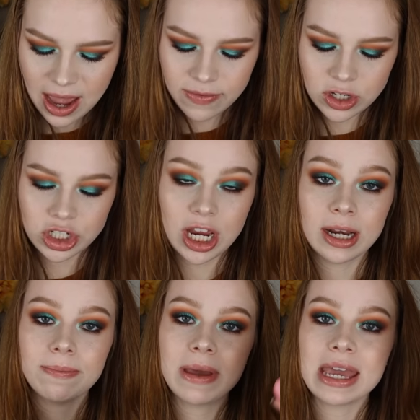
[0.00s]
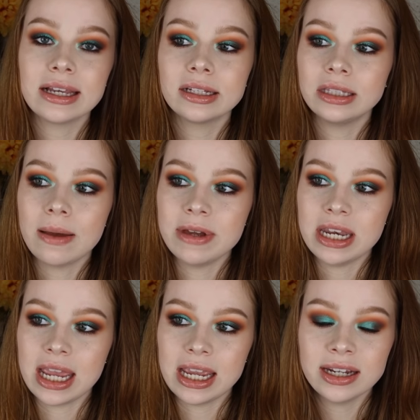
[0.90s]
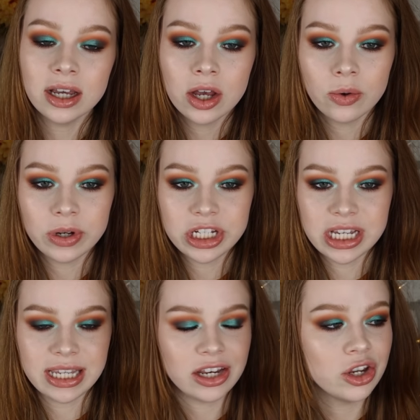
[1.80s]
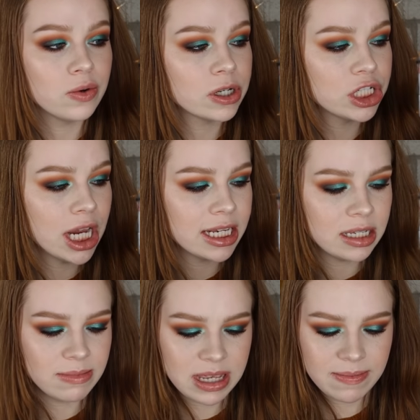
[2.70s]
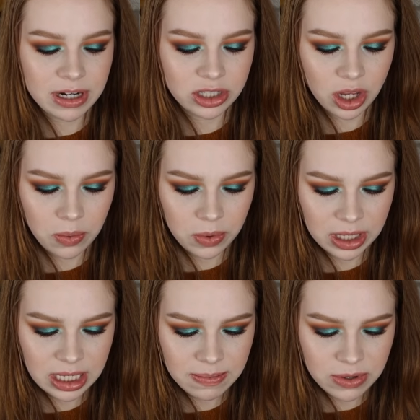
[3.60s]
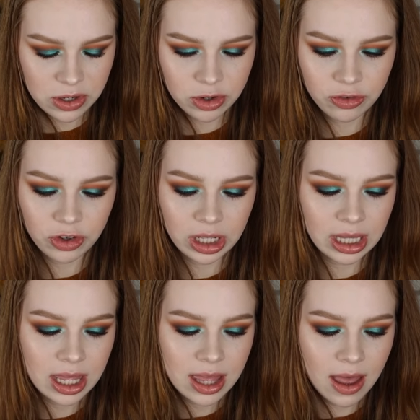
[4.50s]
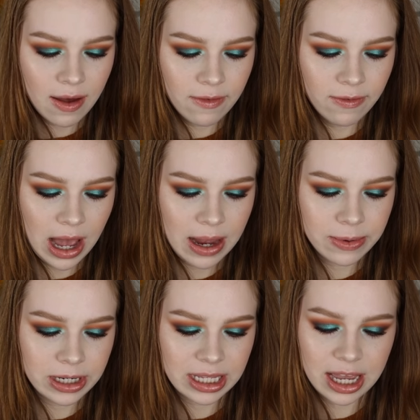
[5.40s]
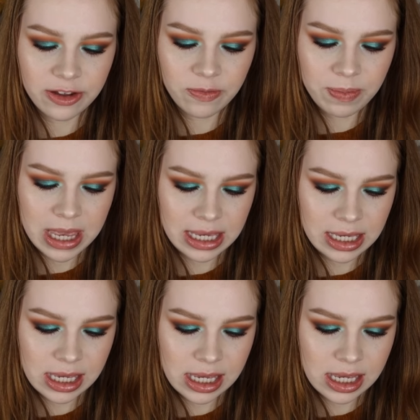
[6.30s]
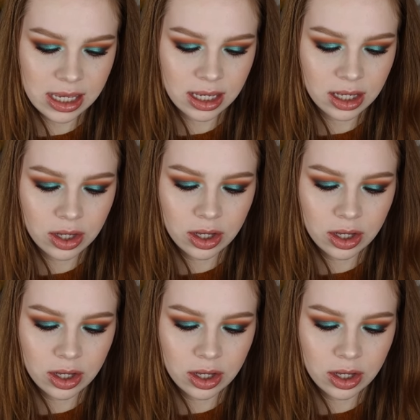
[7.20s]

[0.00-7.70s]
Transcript: have the shade Pink Lemonade, which is a newer shade to me, but it's a really beautiful, vibrant kind of pinky